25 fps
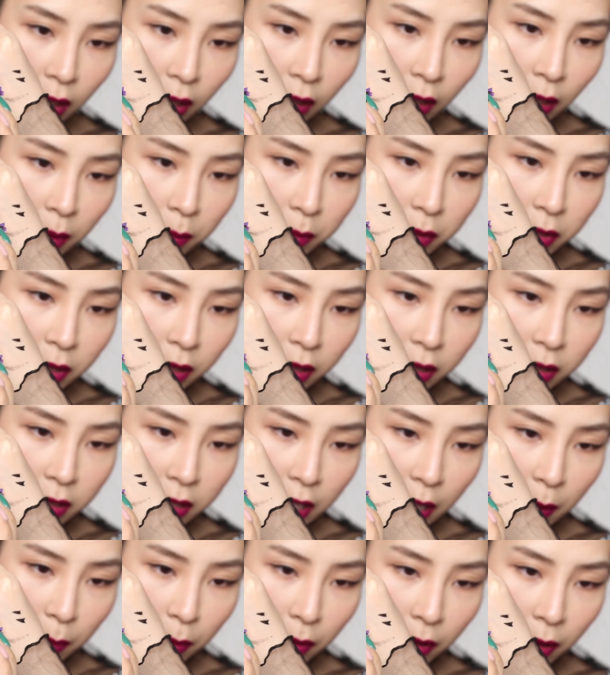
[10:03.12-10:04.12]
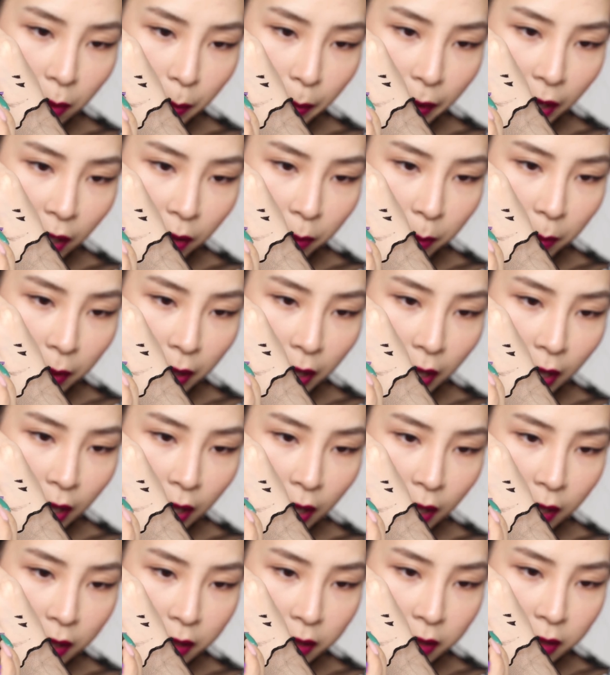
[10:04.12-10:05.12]
and then I'm just going to stamp it on the back of my
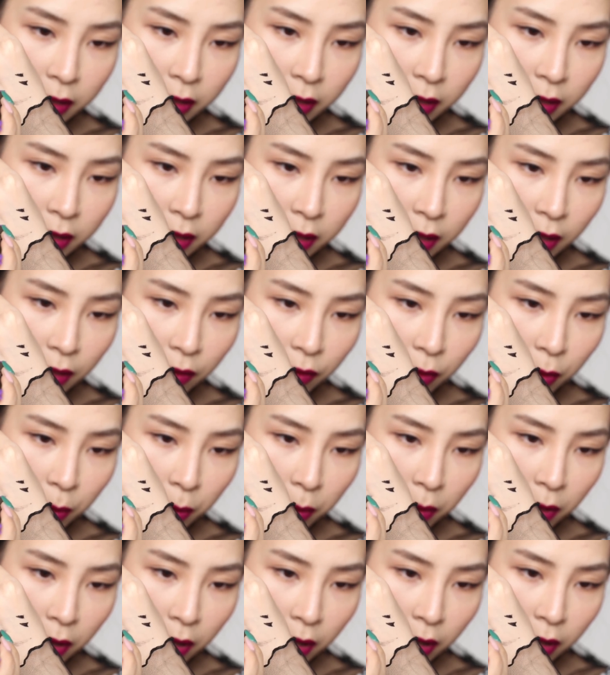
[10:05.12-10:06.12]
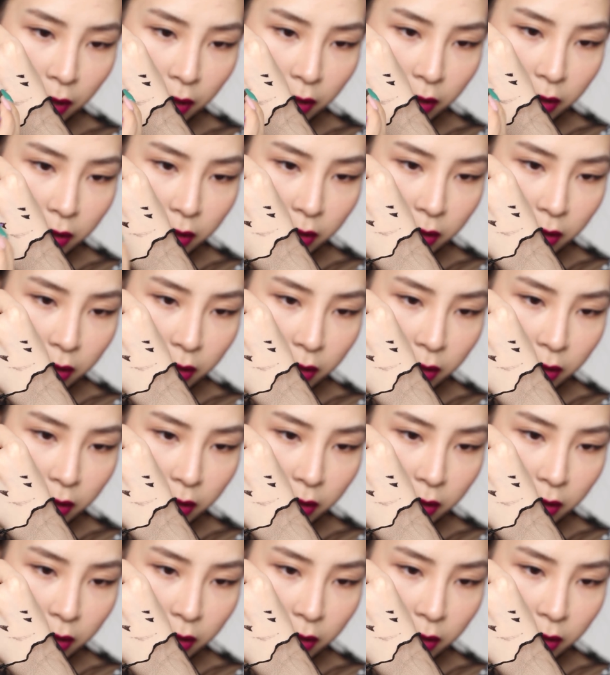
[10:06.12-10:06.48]
hair just to see if it works.